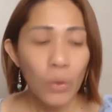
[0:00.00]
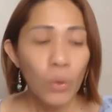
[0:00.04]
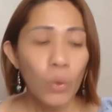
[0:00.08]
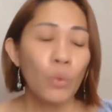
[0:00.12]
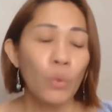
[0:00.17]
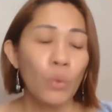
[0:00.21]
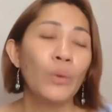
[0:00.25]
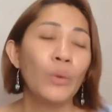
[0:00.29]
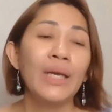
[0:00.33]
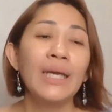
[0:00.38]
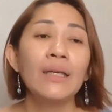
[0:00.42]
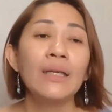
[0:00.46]

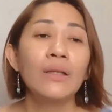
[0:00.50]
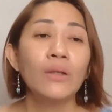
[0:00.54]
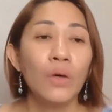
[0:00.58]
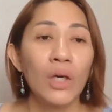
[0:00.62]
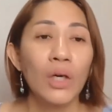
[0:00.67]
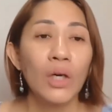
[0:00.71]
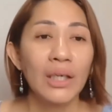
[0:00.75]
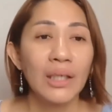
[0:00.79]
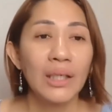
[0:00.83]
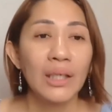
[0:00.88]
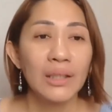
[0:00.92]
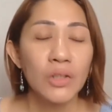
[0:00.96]
we
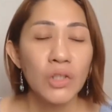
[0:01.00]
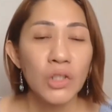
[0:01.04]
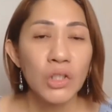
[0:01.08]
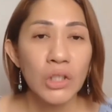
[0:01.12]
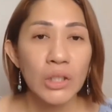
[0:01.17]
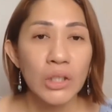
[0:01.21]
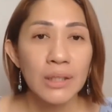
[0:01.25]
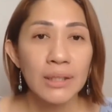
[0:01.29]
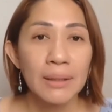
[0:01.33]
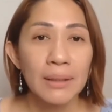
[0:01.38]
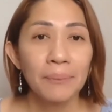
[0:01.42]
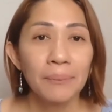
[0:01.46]

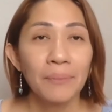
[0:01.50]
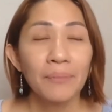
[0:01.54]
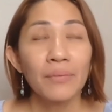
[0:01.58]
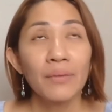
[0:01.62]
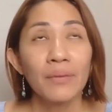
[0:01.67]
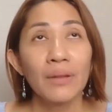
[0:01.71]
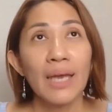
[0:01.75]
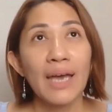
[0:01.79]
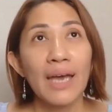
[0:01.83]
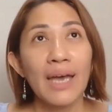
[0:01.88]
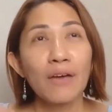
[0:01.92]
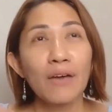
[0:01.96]
launch
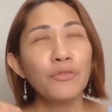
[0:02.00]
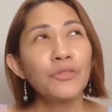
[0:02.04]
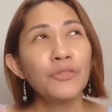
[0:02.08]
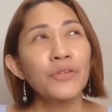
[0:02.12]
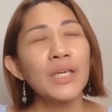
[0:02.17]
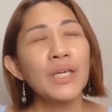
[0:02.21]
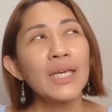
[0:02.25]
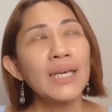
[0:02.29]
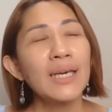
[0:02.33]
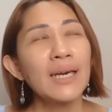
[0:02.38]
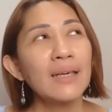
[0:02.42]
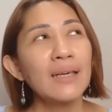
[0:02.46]

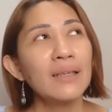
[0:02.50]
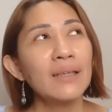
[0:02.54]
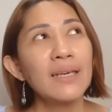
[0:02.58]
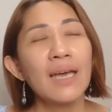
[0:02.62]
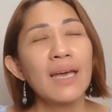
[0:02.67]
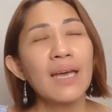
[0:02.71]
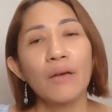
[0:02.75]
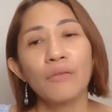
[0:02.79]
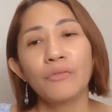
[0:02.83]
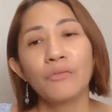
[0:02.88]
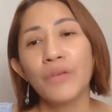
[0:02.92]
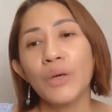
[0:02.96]
every, I
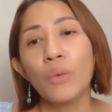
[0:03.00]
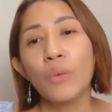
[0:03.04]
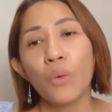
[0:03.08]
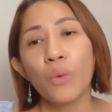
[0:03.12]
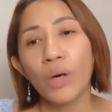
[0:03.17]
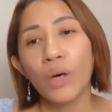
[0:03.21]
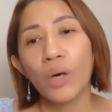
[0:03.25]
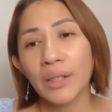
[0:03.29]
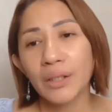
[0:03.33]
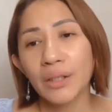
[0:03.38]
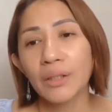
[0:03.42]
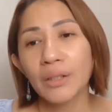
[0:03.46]
think every
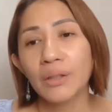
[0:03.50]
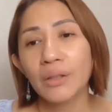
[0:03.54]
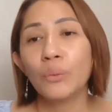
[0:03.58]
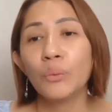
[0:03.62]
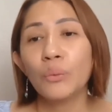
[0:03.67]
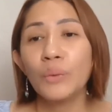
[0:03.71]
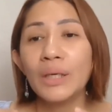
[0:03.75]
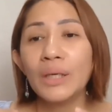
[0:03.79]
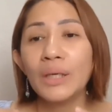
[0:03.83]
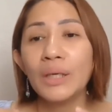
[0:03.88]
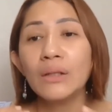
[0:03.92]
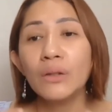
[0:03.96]
quarter,
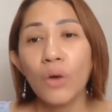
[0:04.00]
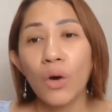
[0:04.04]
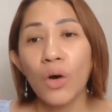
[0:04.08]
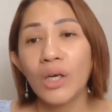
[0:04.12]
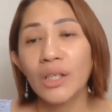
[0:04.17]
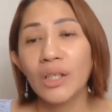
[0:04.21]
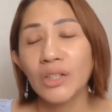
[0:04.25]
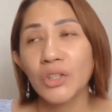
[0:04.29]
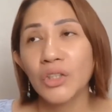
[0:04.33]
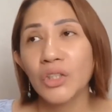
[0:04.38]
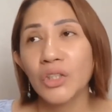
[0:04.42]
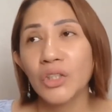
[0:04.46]
we
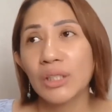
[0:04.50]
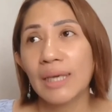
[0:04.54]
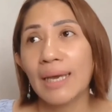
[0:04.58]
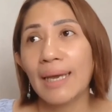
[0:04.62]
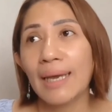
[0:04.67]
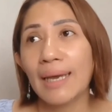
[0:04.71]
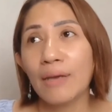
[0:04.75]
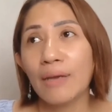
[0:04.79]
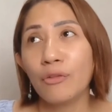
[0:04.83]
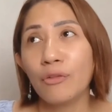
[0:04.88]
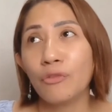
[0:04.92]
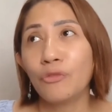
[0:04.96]
launch
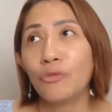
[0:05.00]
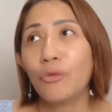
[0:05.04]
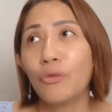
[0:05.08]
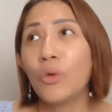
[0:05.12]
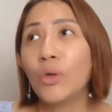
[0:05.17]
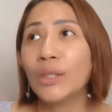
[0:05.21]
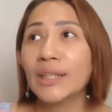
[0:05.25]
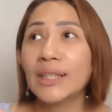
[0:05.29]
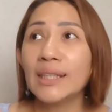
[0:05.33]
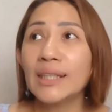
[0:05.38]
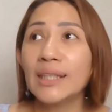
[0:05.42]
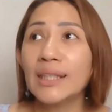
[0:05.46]
a
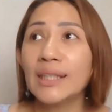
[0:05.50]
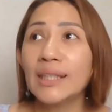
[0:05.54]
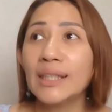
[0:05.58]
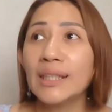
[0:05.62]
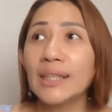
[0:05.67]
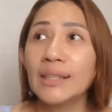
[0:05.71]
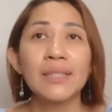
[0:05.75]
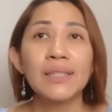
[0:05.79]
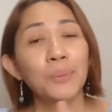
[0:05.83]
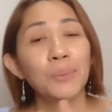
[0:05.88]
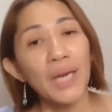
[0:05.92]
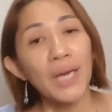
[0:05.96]
40
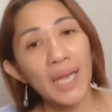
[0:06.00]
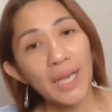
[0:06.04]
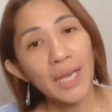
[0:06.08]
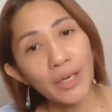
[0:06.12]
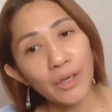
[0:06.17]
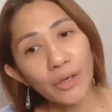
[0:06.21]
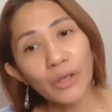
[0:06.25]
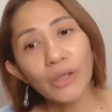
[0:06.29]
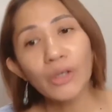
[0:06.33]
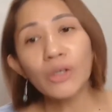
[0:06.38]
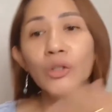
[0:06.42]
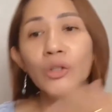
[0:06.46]
days
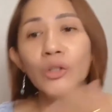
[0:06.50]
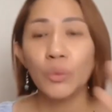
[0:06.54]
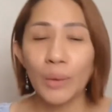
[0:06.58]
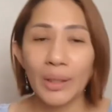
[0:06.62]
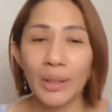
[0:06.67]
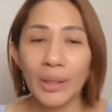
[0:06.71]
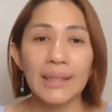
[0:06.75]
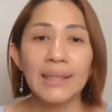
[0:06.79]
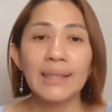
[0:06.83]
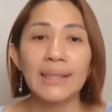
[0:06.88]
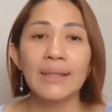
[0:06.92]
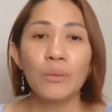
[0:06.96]
prayer
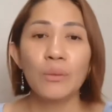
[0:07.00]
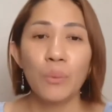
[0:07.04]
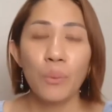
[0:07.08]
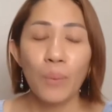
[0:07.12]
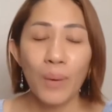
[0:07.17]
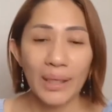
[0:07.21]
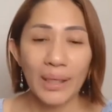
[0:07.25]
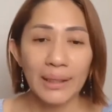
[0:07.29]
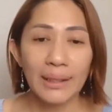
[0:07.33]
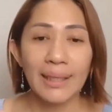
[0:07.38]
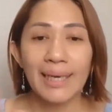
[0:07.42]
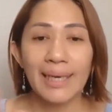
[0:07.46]
or
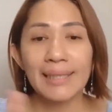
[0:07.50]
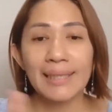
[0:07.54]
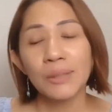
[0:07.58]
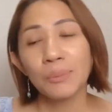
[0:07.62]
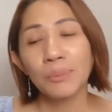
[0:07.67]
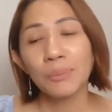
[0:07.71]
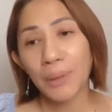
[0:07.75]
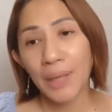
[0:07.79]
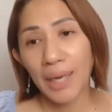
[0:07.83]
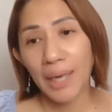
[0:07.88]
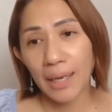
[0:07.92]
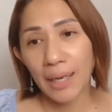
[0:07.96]
21
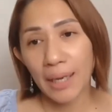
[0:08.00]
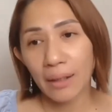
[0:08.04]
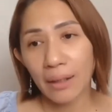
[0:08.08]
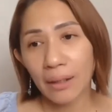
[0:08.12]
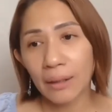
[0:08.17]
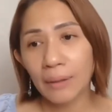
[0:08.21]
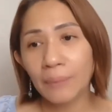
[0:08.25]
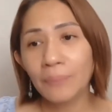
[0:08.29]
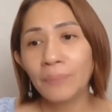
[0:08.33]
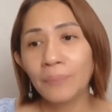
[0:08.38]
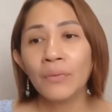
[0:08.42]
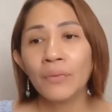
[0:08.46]
days
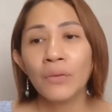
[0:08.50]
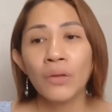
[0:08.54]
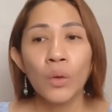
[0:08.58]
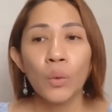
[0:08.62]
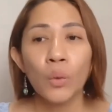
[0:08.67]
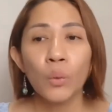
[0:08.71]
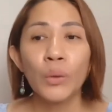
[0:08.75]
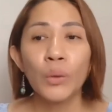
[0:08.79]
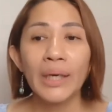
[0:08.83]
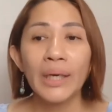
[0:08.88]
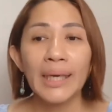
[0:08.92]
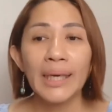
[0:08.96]
prayer,
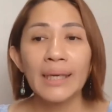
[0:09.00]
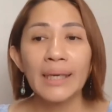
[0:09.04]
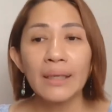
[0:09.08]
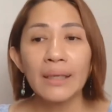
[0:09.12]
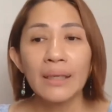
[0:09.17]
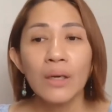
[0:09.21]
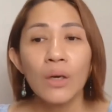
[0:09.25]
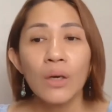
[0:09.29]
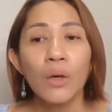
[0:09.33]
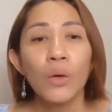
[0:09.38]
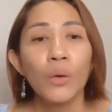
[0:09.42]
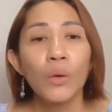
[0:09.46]

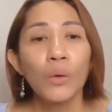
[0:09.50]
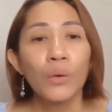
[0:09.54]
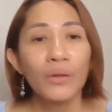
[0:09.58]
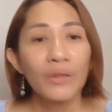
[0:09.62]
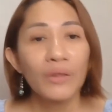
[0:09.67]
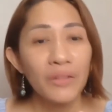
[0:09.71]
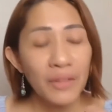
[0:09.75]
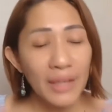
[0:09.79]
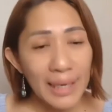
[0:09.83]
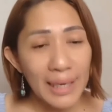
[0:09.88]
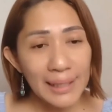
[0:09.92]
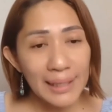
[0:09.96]
wherein
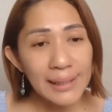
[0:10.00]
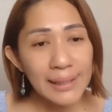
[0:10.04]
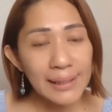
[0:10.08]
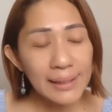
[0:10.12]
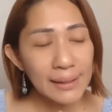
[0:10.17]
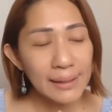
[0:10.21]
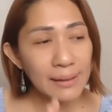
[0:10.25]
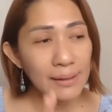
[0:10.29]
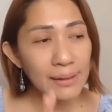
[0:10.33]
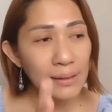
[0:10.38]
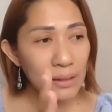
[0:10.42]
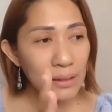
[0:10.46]

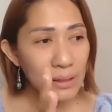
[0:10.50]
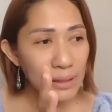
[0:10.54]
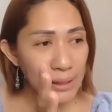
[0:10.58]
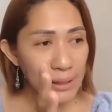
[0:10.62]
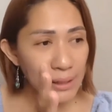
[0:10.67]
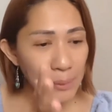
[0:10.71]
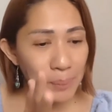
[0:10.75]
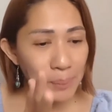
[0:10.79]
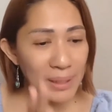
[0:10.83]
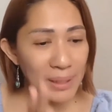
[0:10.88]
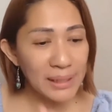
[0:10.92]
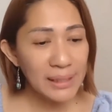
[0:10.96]
this
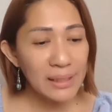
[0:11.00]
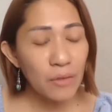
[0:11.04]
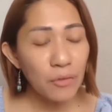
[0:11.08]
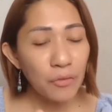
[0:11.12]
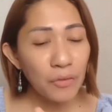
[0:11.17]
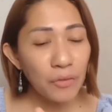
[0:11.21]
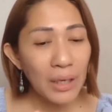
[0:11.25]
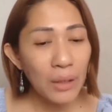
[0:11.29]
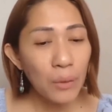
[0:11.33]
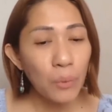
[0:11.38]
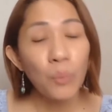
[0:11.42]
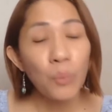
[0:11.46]

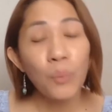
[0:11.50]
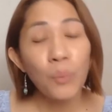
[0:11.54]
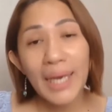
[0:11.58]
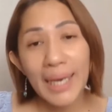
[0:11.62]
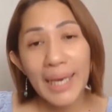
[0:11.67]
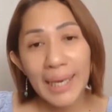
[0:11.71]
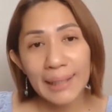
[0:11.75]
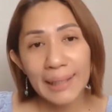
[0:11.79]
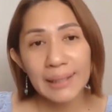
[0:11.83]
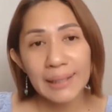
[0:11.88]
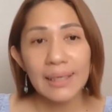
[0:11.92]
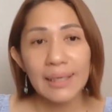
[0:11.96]
specific
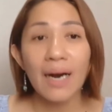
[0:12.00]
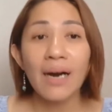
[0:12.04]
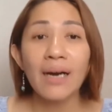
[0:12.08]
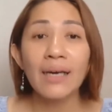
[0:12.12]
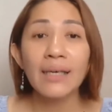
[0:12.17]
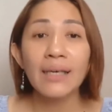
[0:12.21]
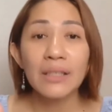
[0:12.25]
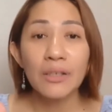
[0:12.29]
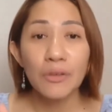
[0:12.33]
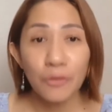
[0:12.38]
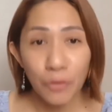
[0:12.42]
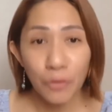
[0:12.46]
weeks are
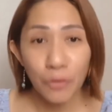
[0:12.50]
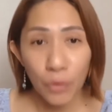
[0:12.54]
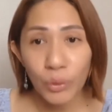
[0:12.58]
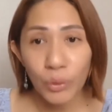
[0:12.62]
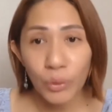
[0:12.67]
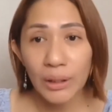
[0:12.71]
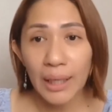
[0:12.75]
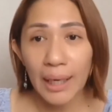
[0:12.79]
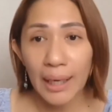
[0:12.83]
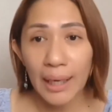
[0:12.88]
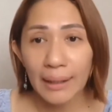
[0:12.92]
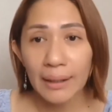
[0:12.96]

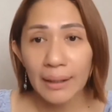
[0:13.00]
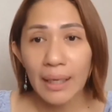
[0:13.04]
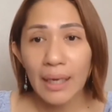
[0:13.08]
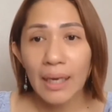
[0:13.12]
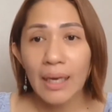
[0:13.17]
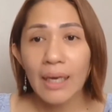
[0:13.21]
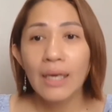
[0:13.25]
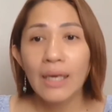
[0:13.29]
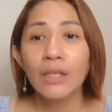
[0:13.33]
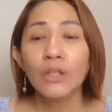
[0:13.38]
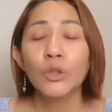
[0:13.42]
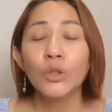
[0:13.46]
devoted
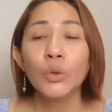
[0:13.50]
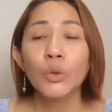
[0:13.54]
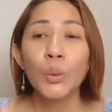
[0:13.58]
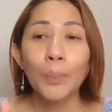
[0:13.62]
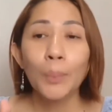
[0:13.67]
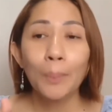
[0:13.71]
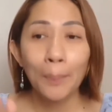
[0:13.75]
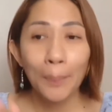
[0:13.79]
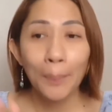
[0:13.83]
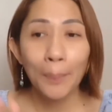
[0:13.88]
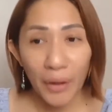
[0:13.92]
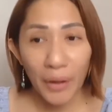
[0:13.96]

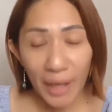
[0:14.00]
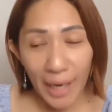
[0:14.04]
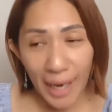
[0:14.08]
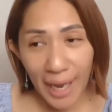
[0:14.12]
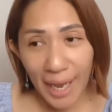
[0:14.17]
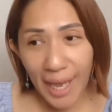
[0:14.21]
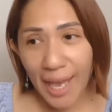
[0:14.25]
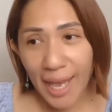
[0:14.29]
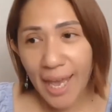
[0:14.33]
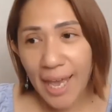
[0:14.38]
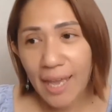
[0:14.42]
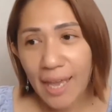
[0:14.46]
to
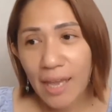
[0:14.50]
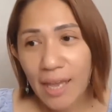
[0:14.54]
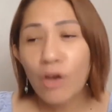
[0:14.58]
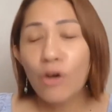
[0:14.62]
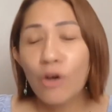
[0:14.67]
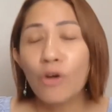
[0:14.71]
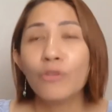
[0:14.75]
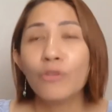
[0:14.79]
pray